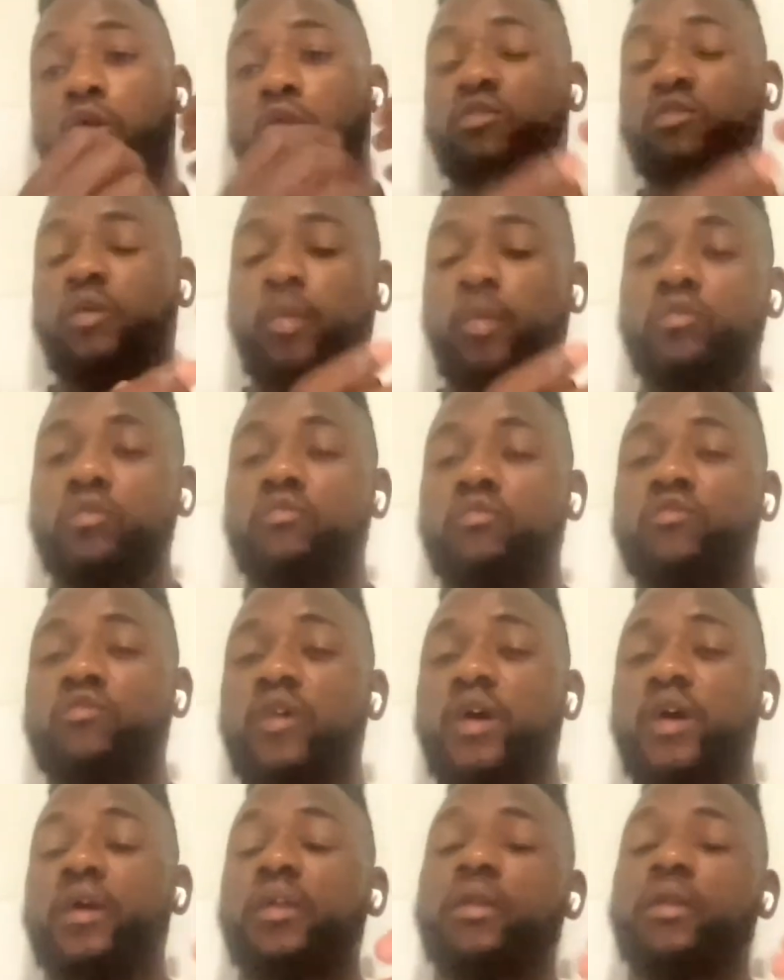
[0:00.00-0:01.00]
not about the
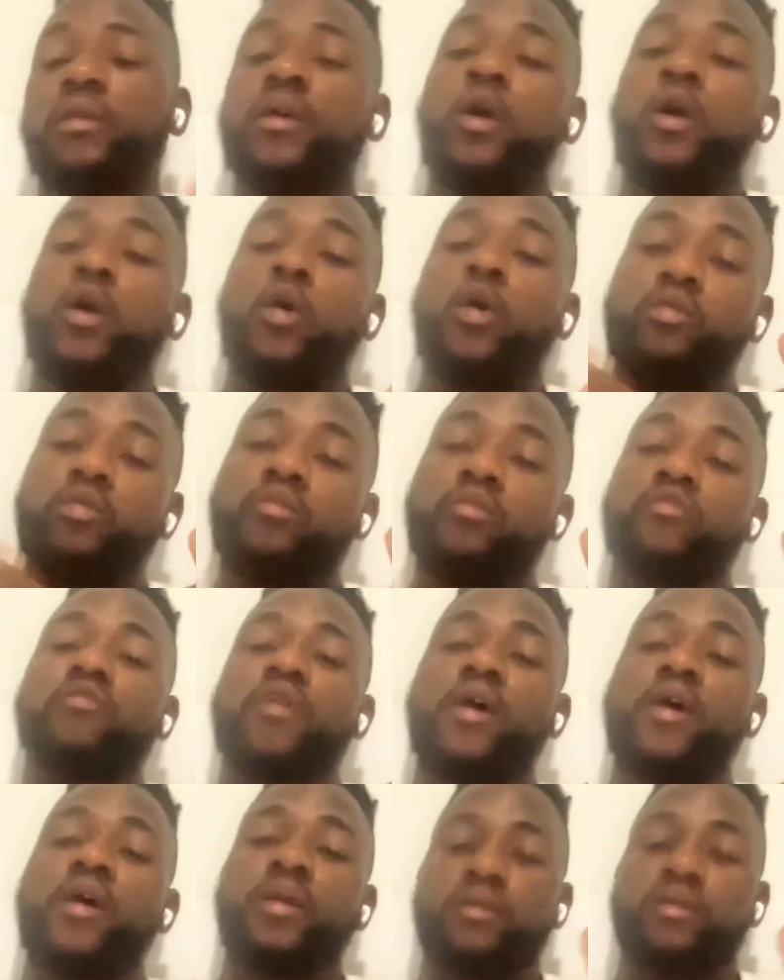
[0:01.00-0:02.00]
fight, all the
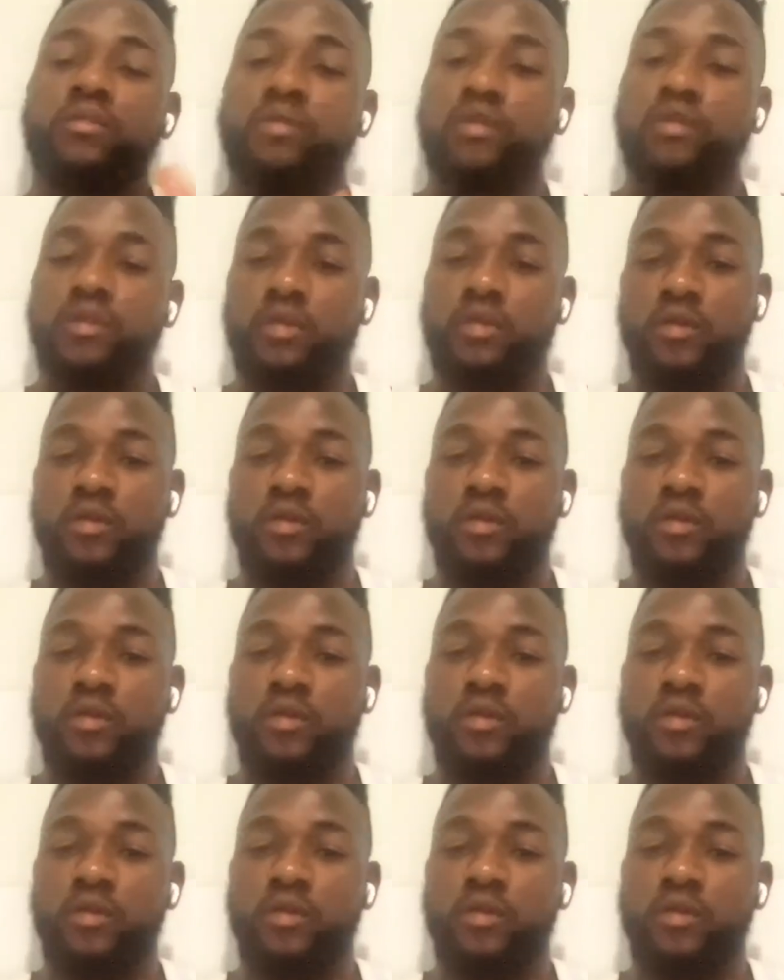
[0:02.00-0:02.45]
fighters.